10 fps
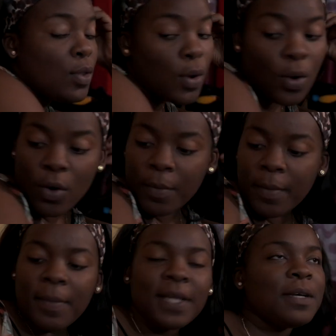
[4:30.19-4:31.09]
No,
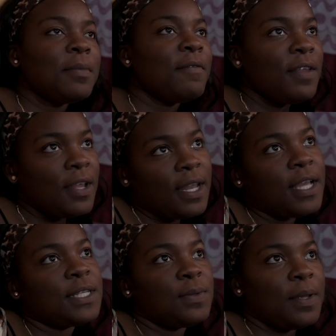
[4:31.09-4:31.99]
I'm going to drop the video
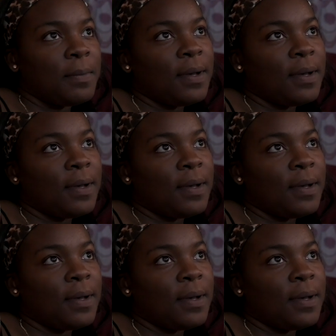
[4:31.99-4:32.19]
next week,